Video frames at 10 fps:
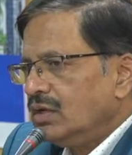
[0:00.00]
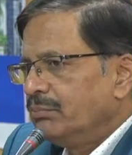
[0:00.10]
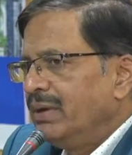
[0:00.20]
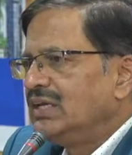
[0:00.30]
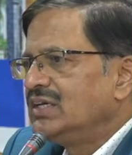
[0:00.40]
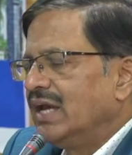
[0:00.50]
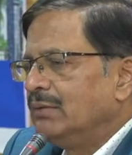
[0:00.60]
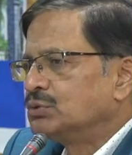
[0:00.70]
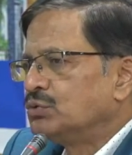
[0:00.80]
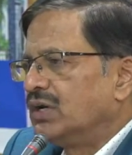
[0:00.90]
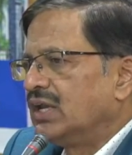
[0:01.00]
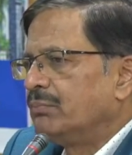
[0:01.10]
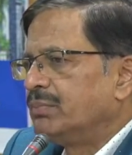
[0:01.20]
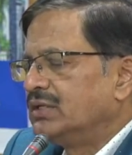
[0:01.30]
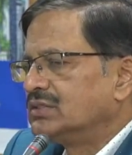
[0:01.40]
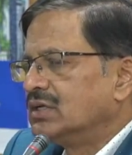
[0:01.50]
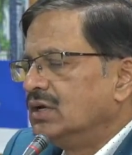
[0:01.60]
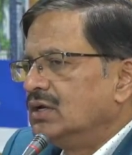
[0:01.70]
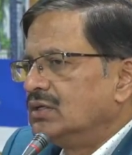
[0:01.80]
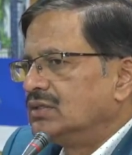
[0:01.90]
Many times what happens,
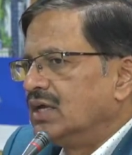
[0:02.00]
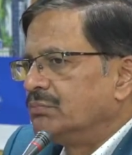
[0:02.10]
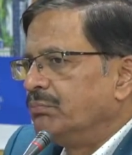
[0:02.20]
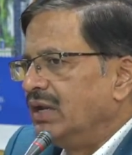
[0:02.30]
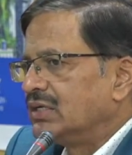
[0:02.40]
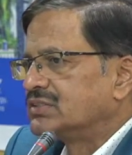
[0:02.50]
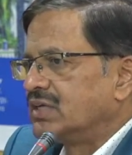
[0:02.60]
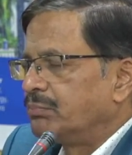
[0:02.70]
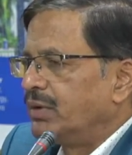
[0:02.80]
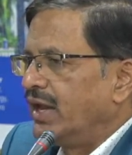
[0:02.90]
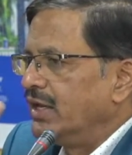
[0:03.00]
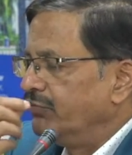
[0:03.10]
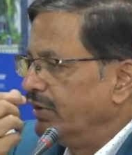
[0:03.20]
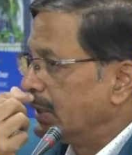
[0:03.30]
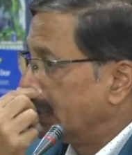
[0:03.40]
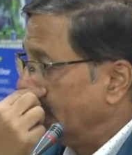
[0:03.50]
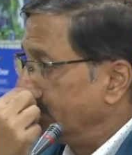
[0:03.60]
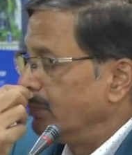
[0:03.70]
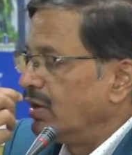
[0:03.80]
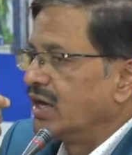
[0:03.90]
the milk supply will
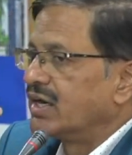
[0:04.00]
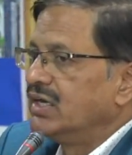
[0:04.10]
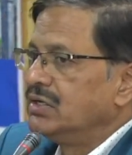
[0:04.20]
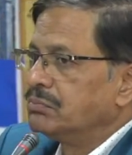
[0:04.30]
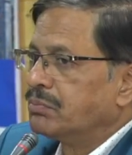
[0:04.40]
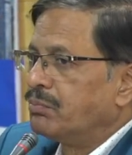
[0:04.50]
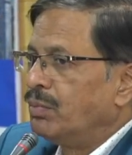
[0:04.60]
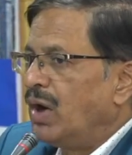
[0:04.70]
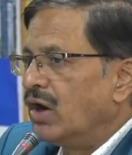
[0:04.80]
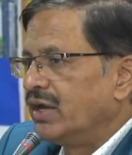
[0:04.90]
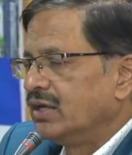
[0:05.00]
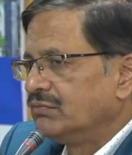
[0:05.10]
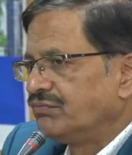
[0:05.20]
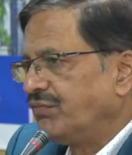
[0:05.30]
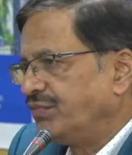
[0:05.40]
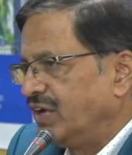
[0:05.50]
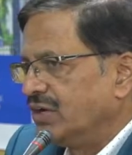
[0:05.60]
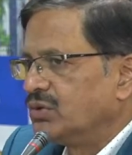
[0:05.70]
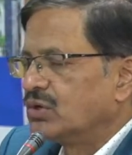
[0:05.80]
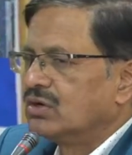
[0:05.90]
come early morning, 5
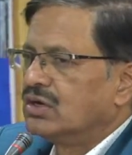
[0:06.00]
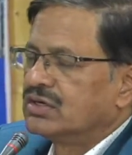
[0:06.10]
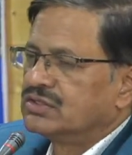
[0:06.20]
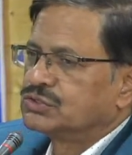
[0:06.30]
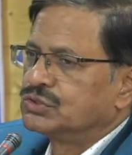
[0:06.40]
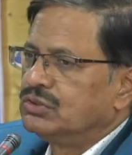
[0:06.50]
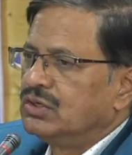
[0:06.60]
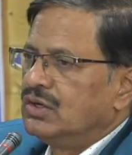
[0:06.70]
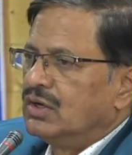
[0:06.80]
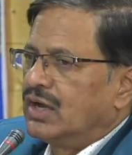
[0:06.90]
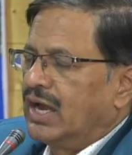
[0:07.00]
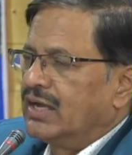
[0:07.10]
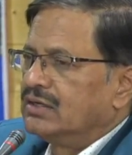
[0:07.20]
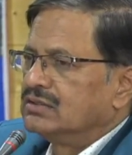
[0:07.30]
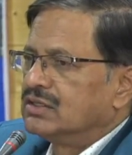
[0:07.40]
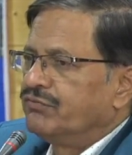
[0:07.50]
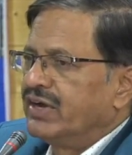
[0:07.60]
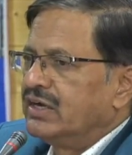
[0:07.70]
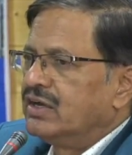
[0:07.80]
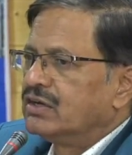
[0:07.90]
o'clock or so, and the
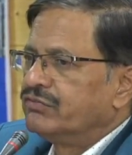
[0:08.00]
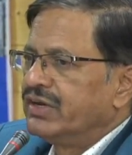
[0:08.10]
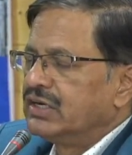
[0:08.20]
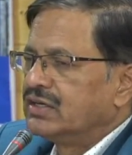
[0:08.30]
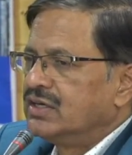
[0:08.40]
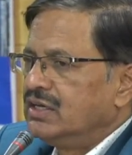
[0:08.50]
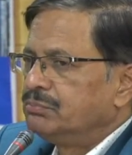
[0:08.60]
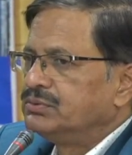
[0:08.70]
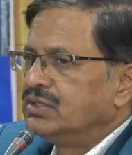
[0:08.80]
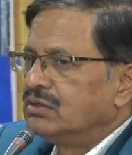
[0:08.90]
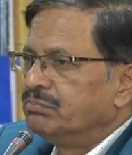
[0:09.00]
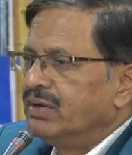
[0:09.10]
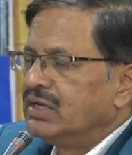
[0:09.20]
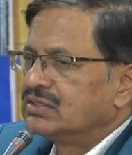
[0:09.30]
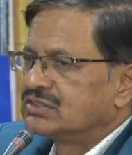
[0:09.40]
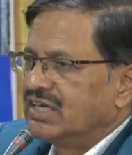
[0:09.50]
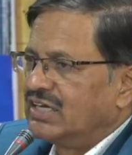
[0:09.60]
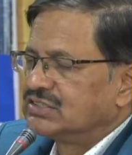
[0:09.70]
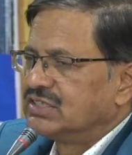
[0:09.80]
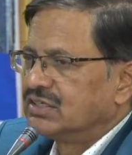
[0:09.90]
vendor will keep the milk
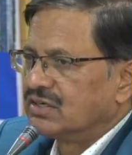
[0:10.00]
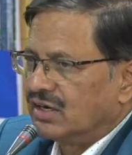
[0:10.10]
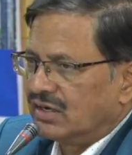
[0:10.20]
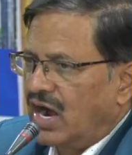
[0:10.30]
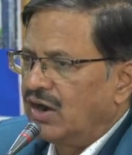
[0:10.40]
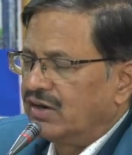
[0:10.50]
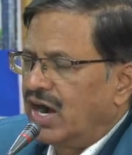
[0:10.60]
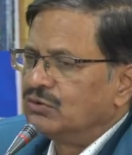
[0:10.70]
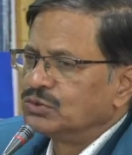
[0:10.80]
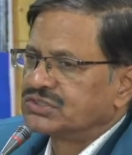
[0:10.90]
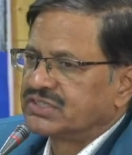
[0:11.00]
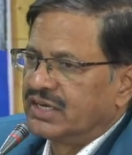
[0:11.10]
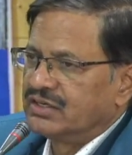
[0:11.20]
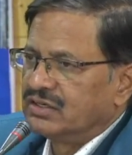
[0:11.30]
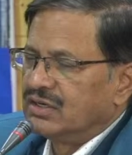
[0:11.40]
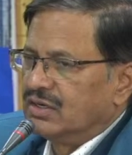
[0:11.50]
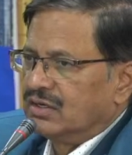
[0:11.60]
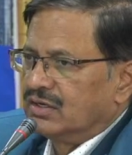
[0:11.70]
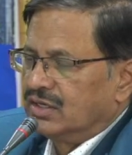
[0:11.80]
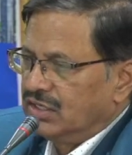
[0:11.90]
sachet outside
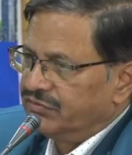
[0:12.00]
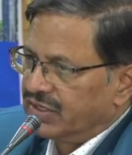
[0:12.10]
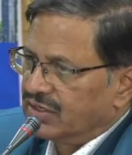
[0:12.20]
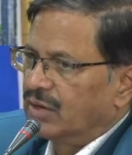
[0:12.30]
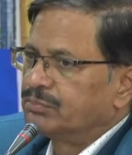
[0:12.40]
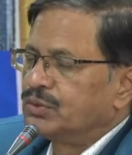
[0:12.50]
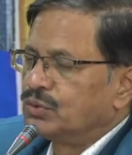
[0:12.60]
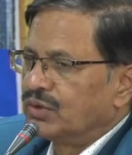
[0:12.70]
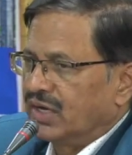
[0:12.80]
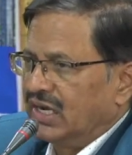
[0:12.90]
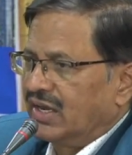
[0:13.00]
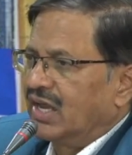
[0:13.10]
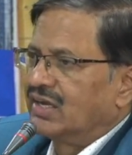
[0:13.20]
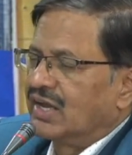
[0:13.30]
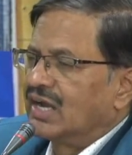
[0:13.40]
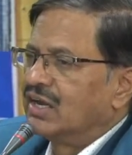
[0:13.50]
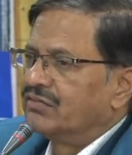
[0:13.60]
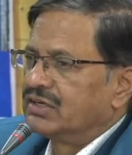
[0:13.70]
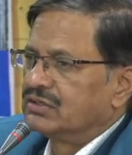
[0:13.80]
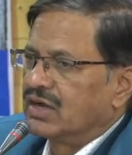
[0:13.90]
even up to
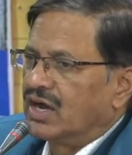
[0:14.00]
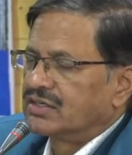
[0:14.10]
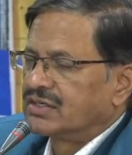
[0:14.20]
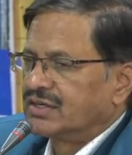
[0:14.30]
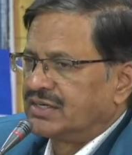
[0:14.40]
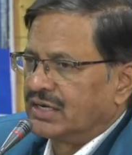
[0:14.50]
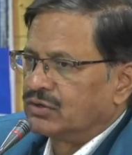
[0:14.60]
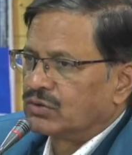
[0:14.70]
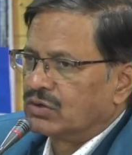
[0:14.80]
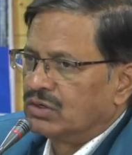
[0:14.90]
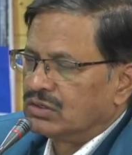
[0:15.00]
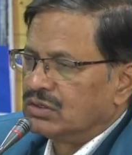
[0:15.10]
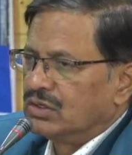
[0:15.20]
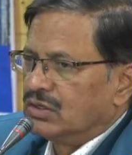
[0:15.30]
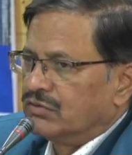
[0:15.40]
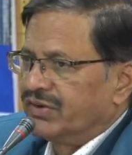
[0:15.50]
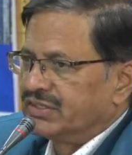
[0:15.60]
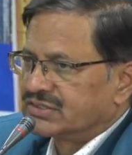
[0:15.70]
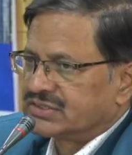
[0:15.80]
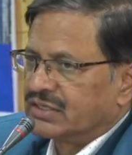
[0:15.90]
11 or 10 o'clock.
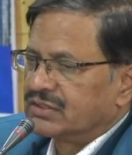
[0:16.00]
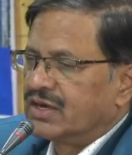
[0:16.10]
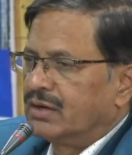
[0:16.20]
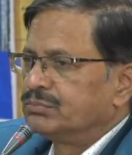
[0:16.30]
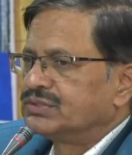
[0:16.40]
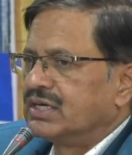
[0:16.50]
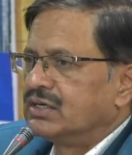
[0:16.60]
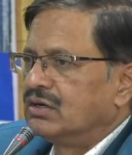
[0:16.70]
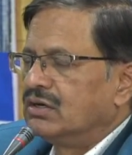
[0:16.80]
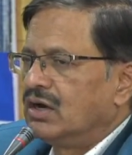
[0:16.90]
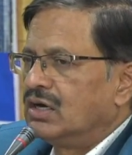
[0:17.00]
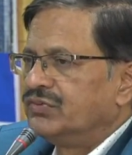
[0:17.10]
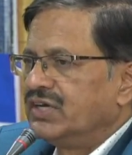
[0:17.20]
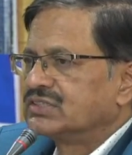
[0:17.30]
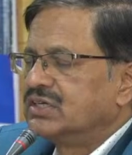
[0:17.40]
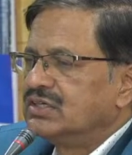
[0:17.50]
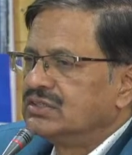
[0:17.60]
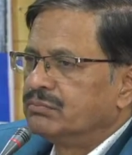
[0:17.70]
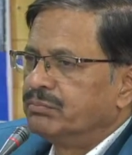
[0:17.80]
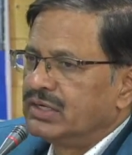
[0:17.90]
When sun comes and all, obviously
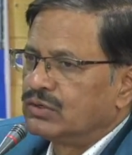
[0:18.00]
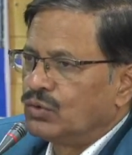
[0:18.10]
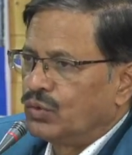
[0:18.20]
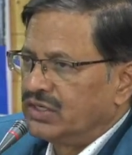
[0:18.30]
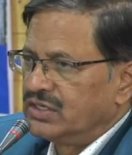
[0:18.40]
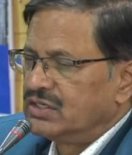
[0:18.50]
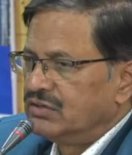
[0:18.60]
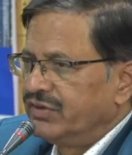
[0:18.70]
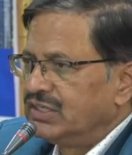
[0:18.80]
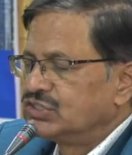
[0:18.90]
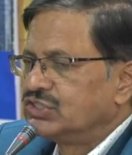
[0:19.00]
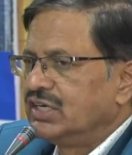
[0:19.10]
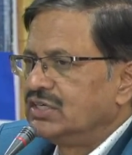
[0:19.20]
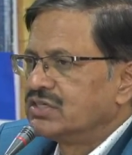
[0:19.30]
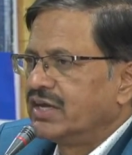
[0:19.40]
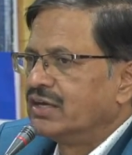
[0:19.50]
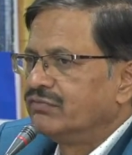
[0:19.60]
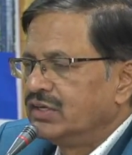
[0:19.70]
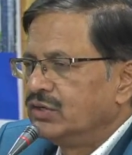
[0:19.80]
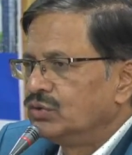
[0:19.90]
the milk quality will change, and
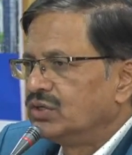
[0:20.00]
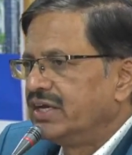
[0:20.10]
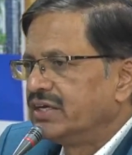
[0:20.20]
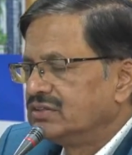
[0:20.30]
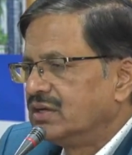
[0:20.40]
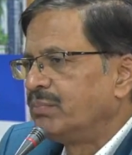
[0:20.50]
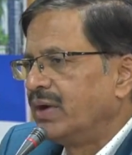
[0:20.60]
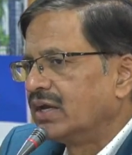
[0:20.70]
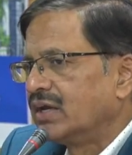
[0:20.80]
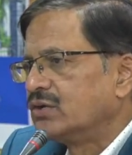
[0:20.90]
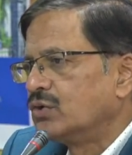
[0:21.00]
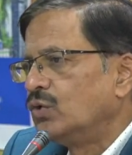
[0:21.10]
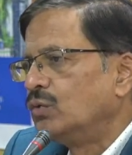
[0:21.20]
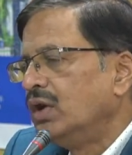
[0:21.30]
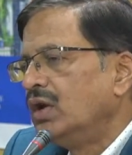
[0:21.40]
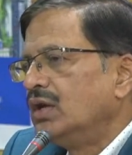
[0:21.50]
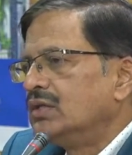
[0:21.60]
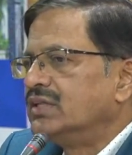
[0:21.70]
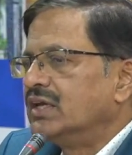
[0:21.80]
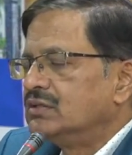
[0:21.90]
when you take the packet home,
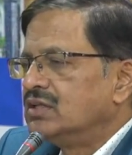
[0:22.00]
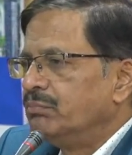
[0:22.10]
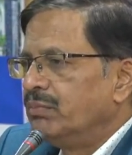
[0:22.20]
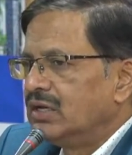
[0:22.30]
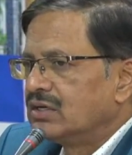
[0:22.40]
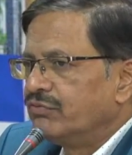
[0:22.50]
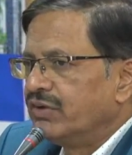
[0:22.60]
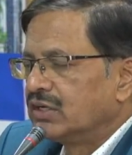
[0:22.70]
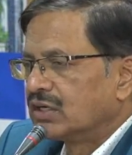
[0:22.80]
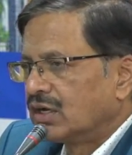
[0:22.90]
then the milk will